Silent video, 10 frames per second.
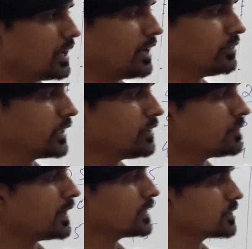I have written
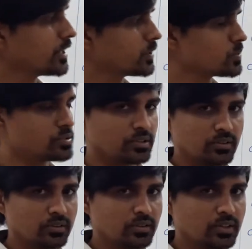
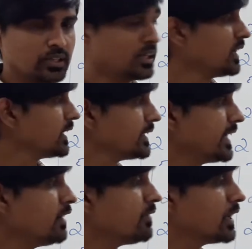5320.
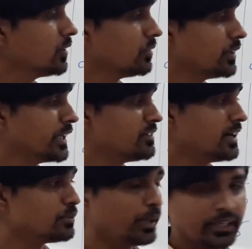N value
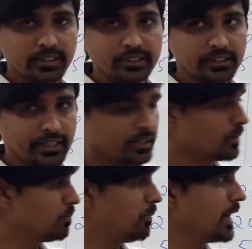divided by
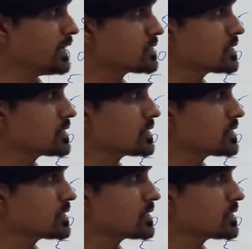10 minus